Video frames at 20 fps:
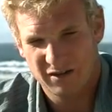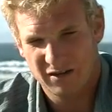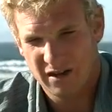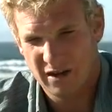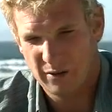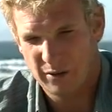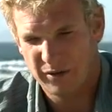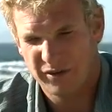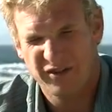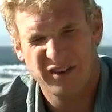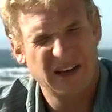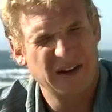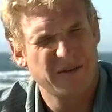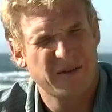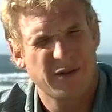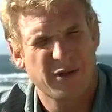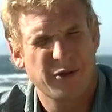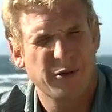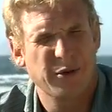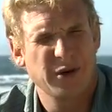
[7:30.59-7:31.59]
I received
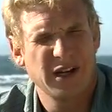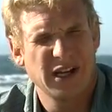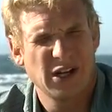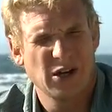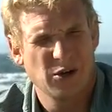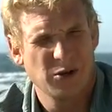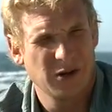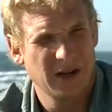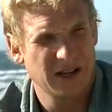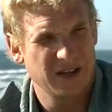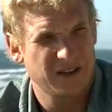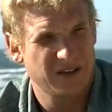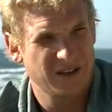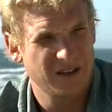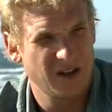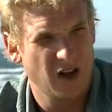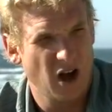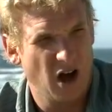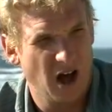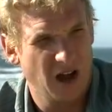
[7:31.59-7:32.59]
3 units in
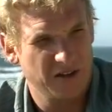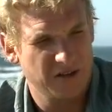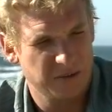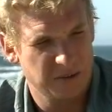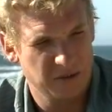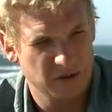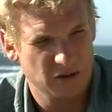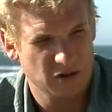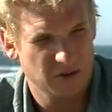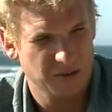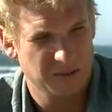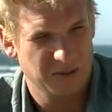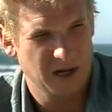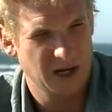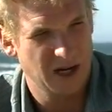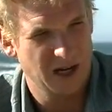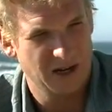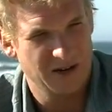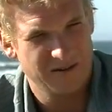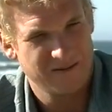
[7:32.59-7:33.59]
the hospital,
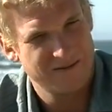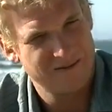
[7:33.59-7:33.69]
but